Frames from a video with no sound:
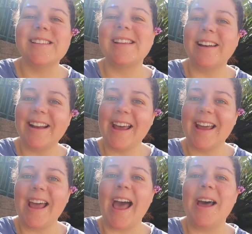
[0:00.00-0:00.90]

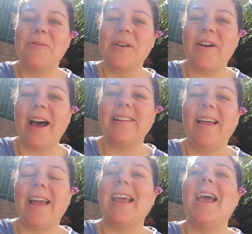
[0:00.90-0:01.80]
Sunday and we've had
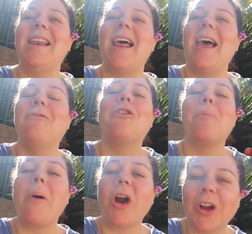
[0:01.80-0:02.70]
like an, a
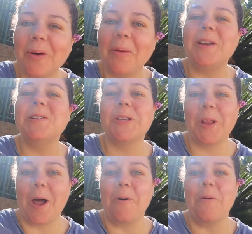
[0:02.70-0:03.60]
remarkably
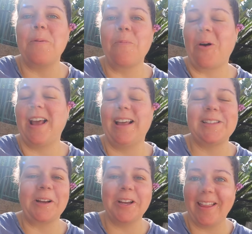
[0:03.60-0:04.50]
slow morning.
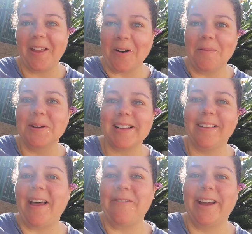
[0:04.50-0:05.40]
It's actually like almost
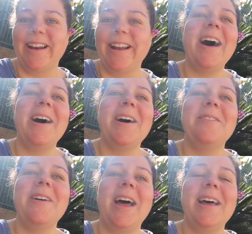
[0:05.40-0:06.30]
eleven.
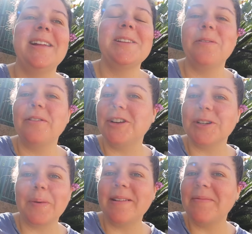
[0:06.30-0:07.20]
Um, and so we've
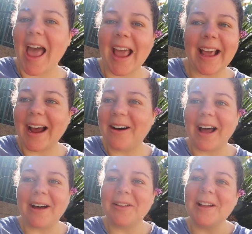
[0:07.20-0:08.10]
just been hanging out,
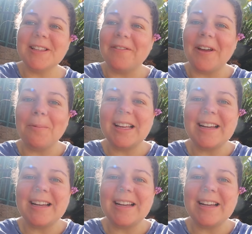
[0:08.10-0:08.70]
having lots of family